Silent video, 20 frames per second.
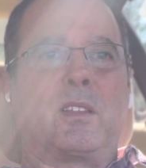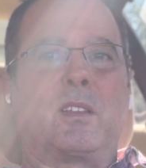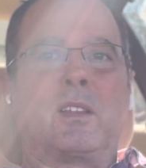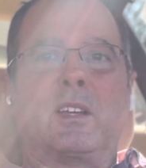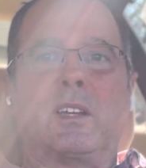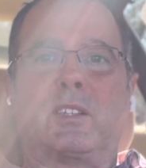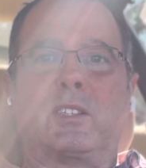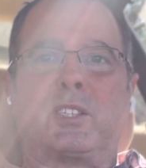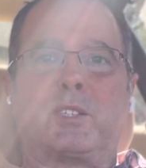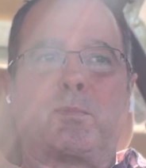
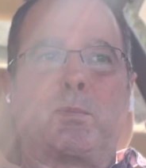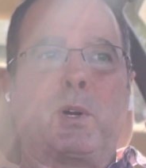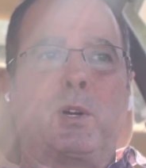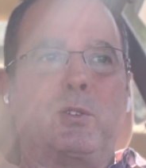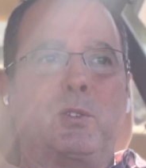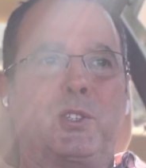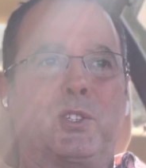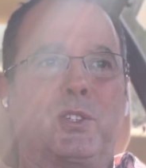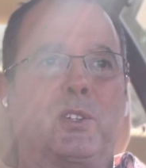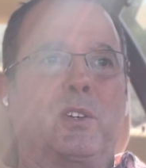
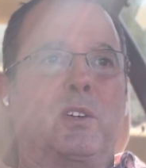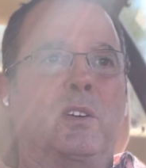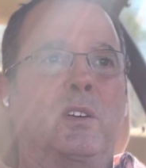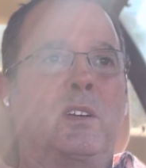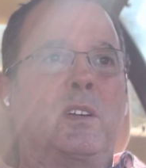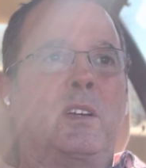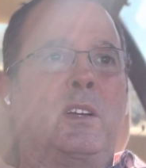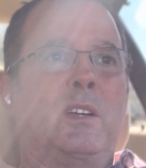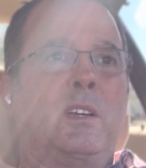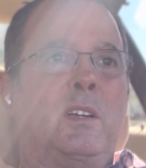exposure,
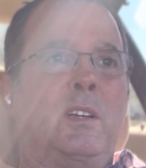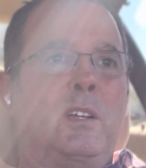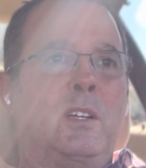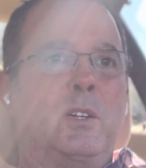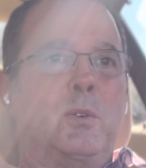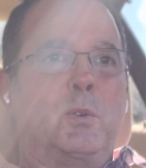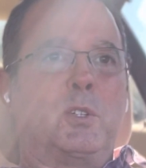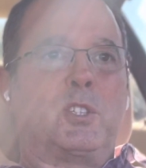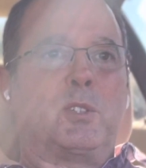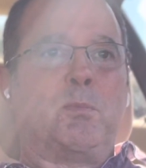
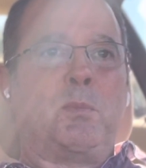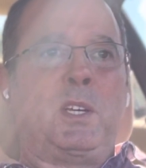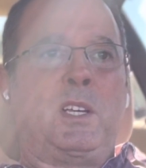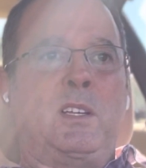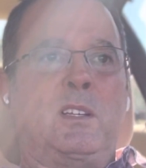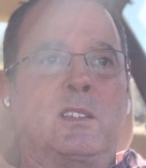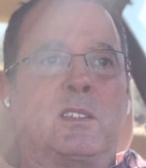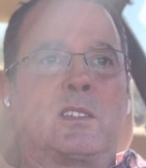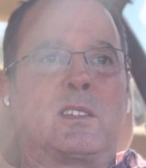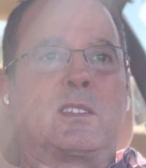which
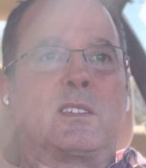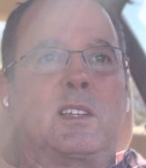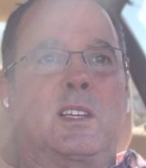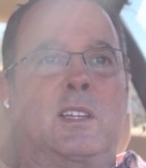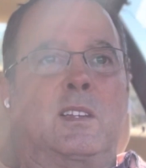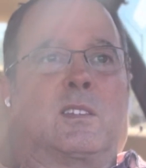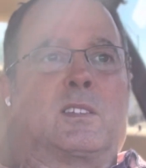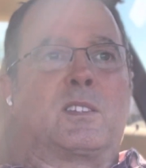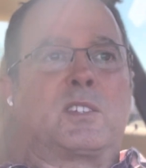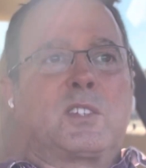means
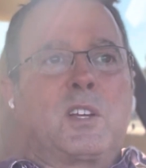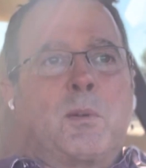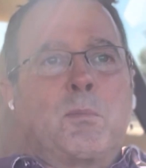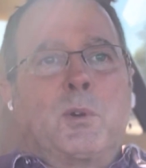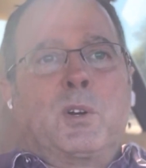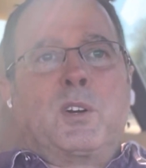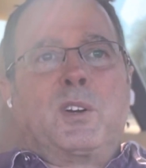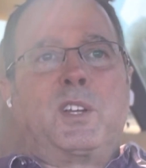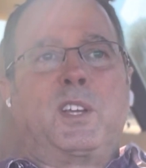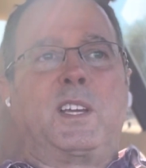in the
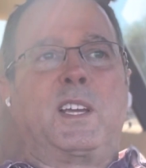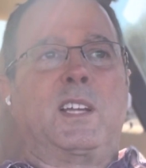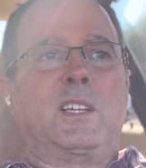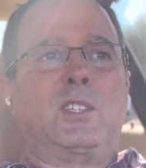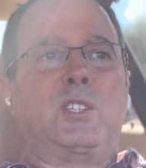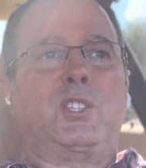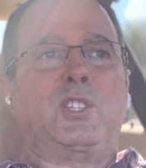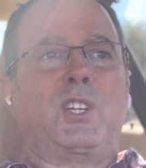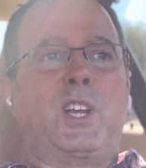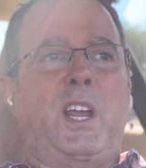summer you get
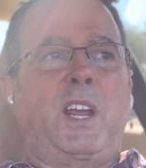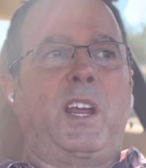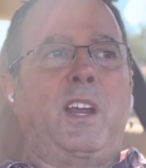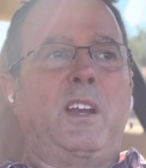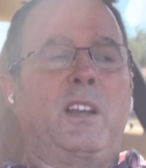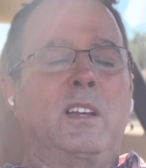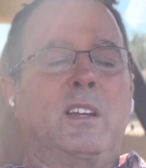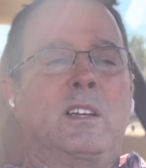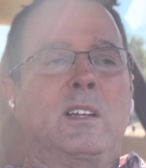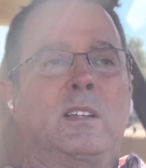
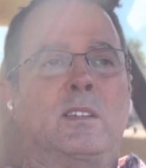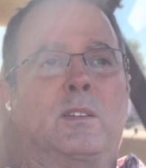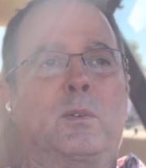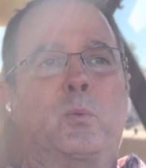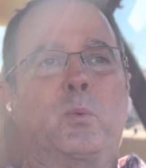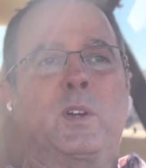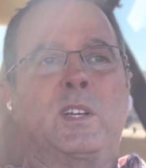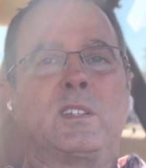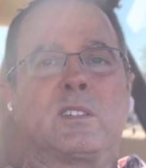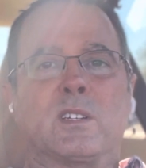shade, and in the
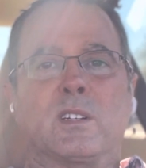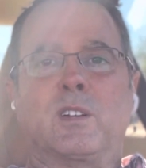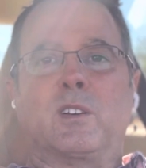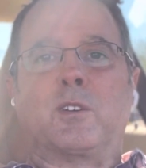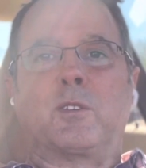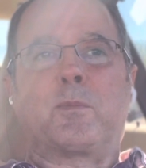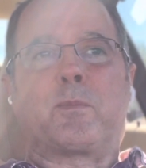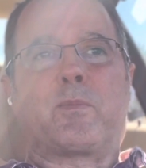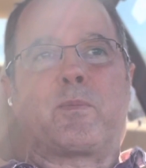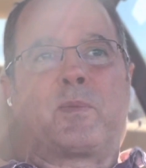
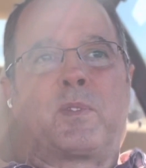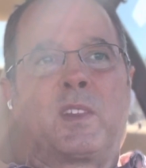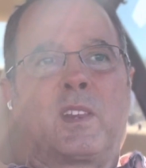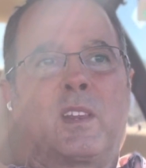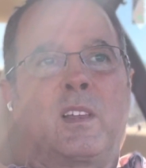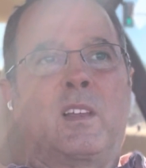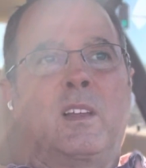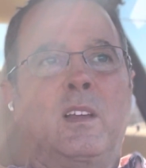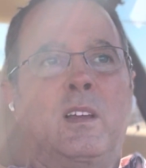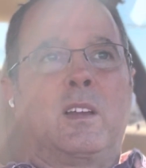winter
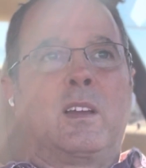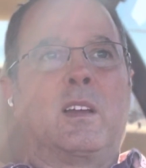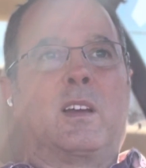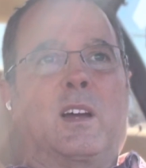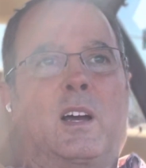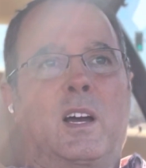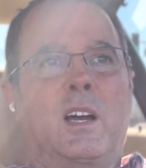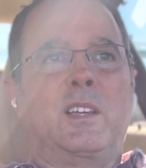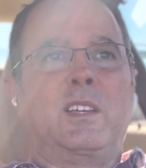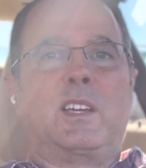
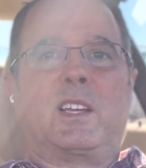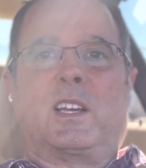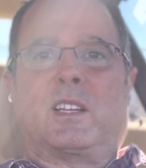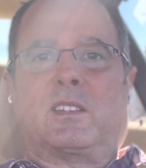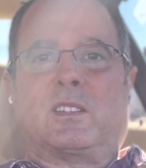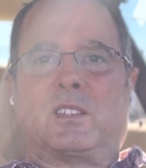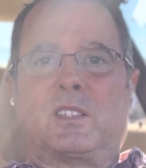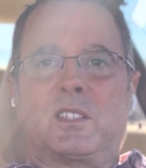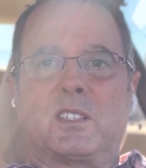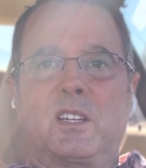you get
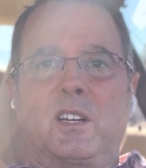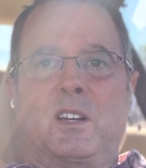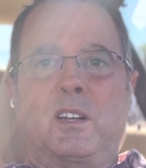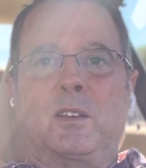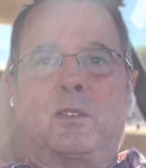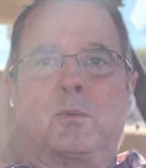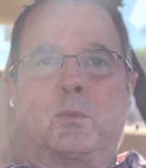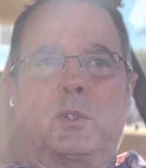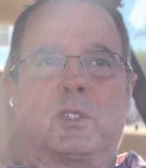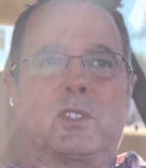the
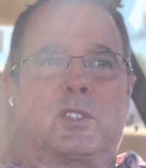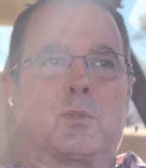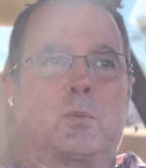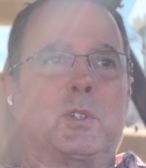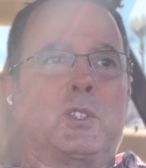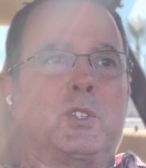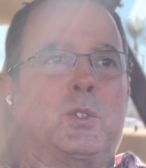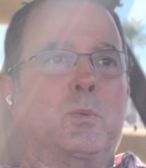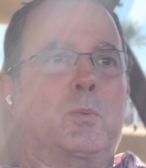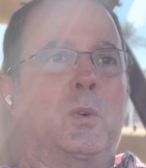sun, which is
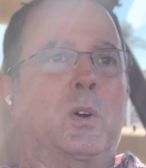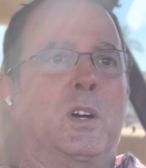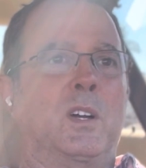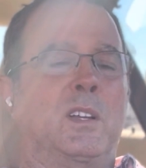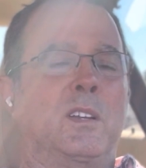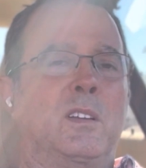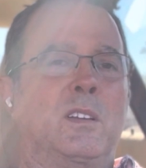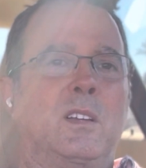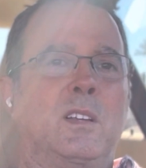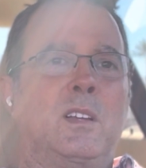what you
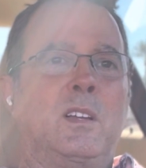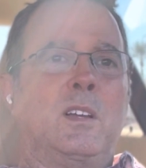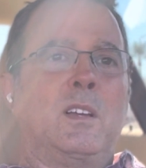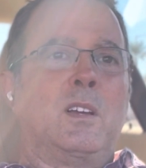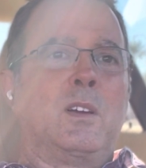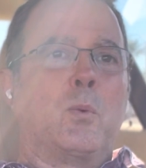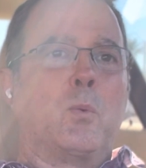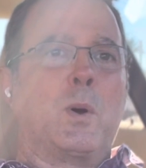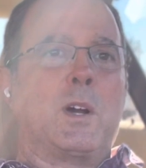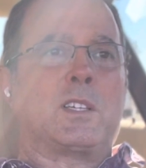want.
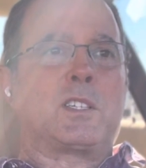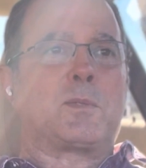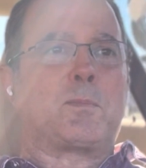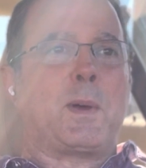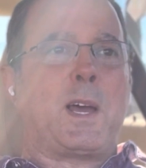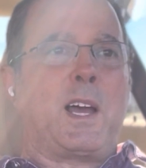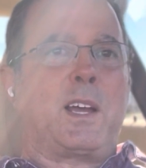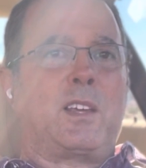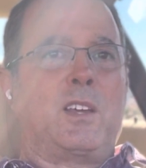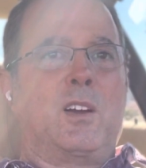West
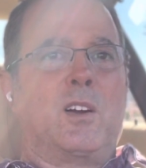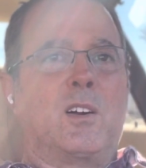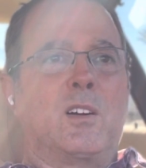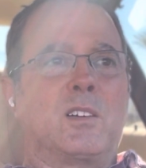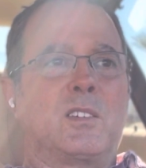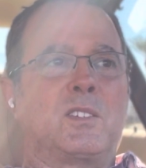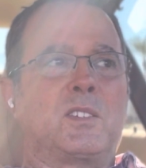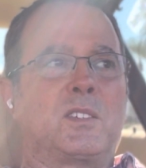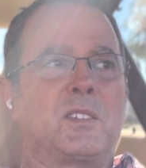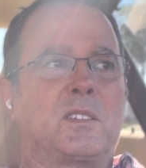
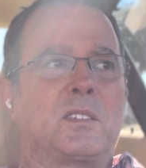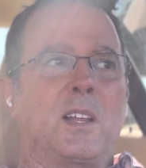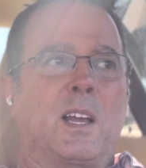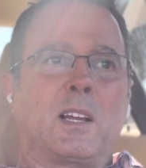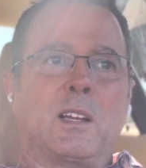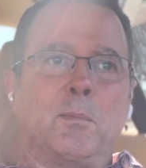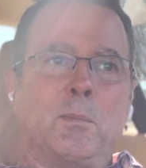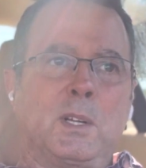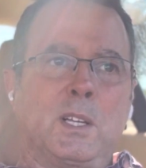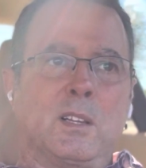backyards, that
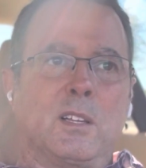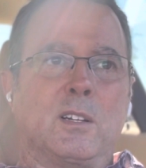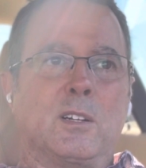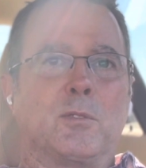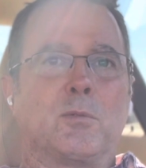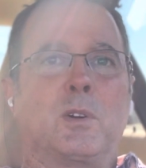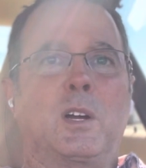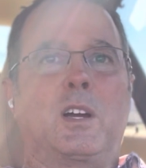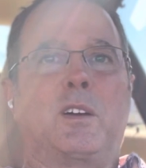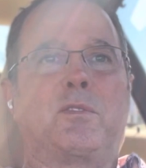can be a
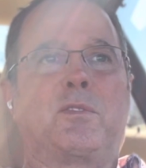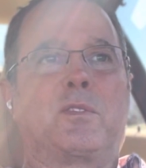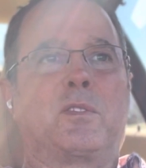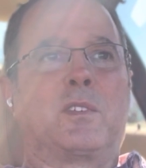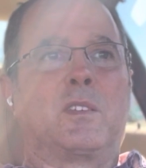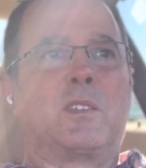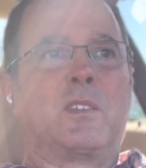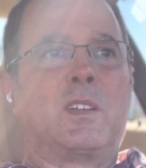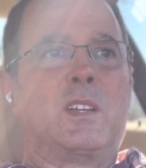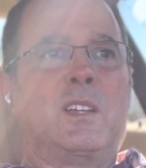little rough,
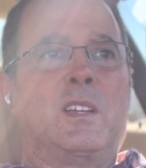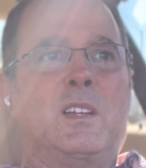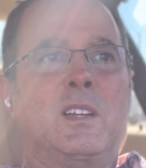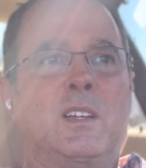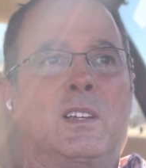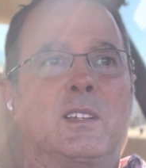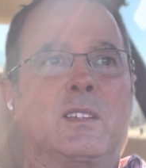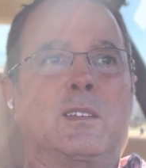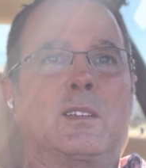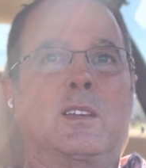
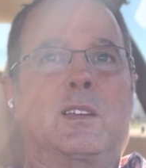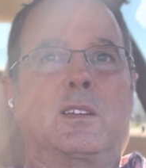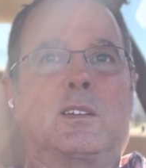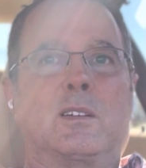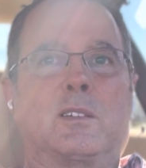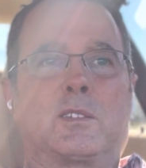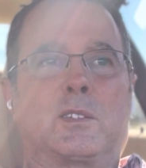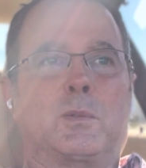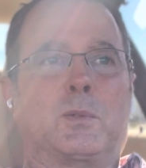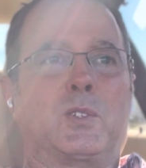
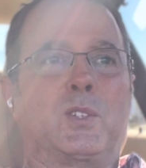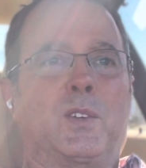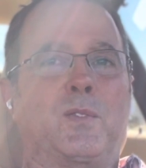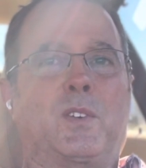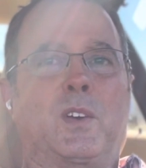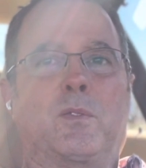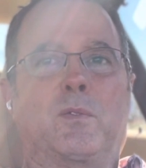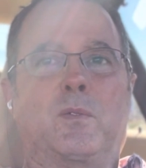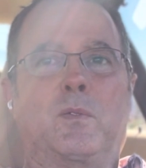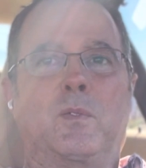especially if
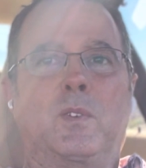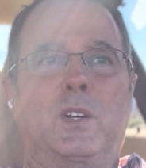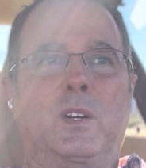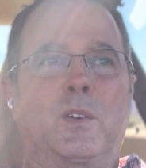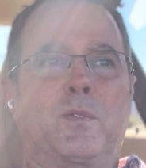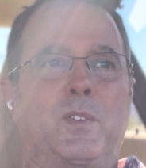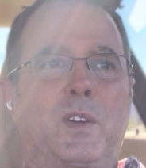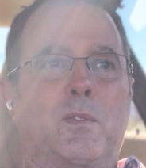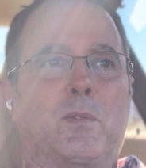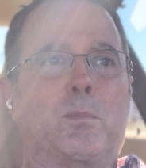you
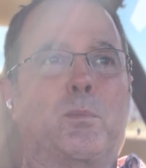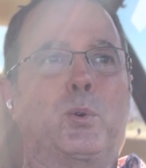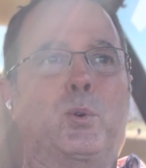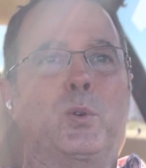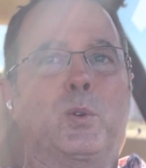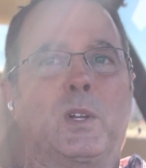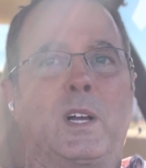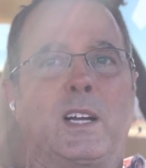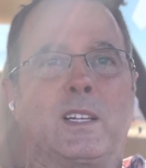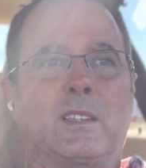have a
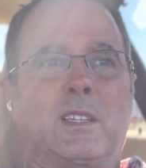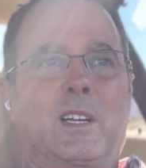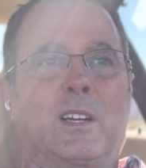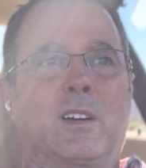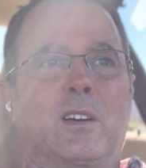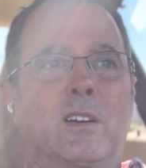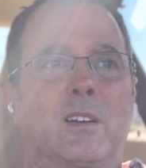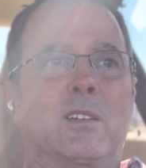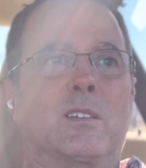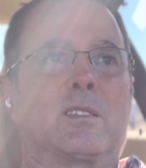pool out
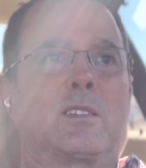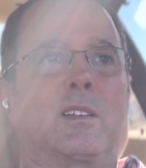there,